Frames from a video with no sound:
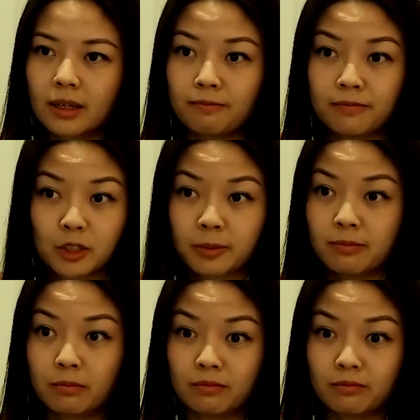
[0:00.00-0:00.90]
There's
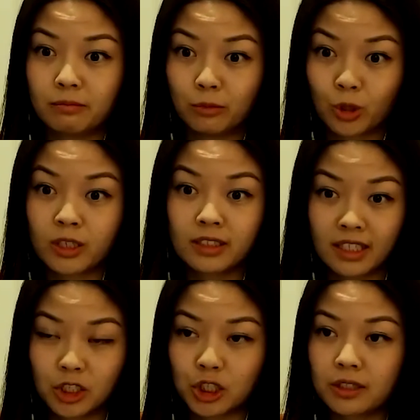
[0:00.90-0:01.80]
been more
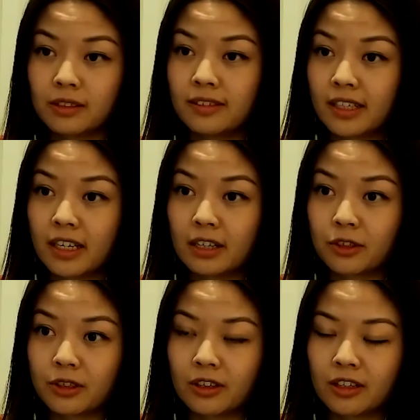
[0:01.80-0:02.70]
attention than
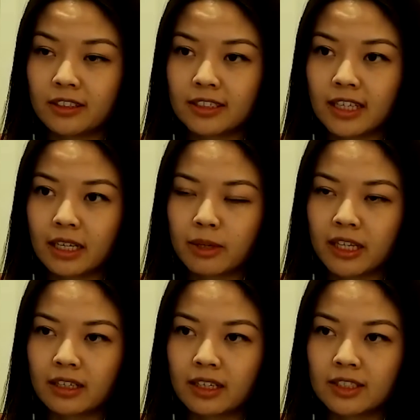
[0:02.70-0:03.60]
ever on
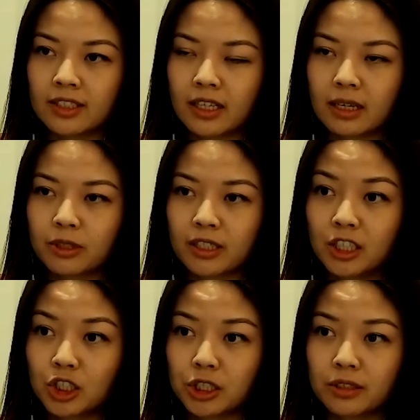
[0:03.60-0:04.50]
gaming as an
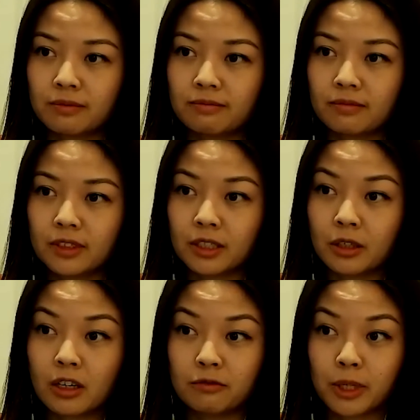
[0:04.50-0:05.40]
application,
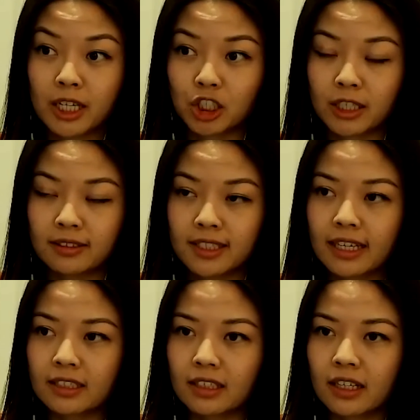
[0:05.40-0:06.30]
of blockchain
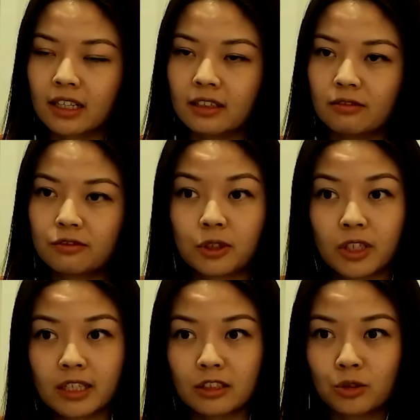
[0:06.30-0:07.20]
tech. And for a
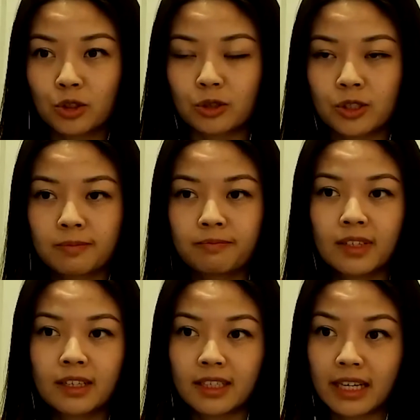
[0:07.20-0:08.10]
lot of users,
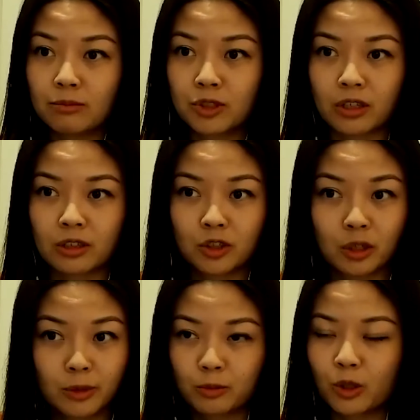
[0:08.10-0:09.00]
games are so
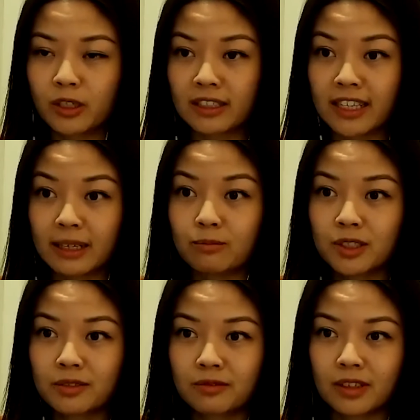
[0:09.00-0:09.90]
much more than
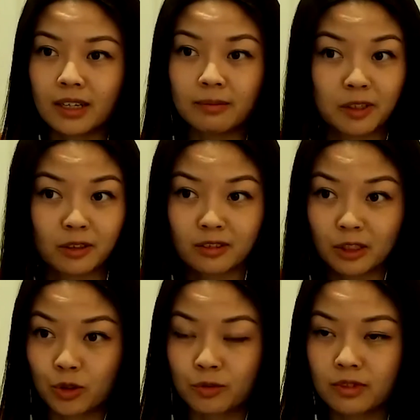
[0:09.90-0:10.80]
games.
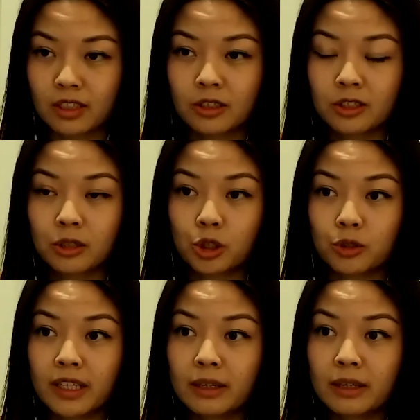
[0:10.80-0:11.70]
They're a social
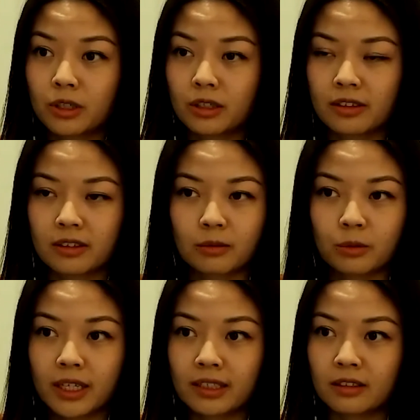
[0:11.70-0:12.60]
network. They're a
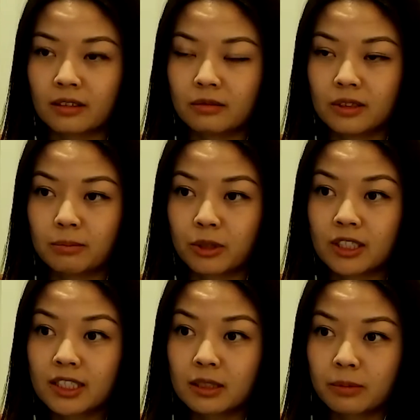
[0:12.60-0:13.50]
way to really
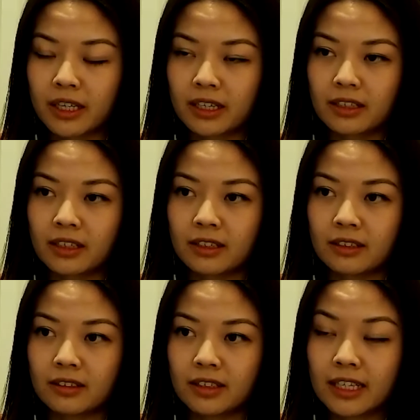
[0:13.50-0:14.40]
participate
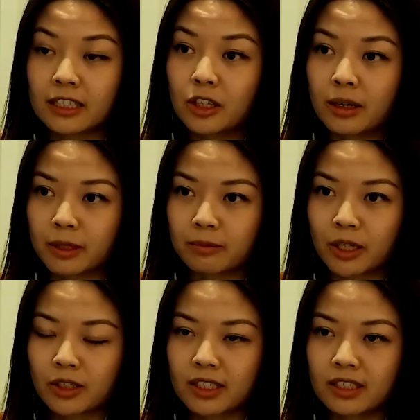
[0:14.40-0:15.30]
in an economic
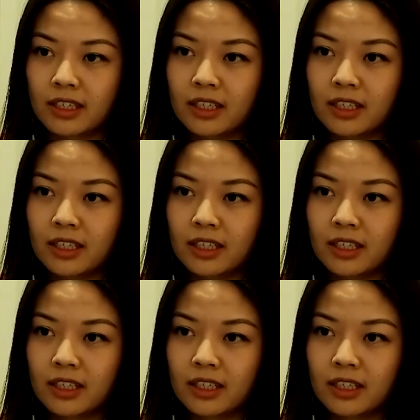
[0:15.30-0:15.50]
market.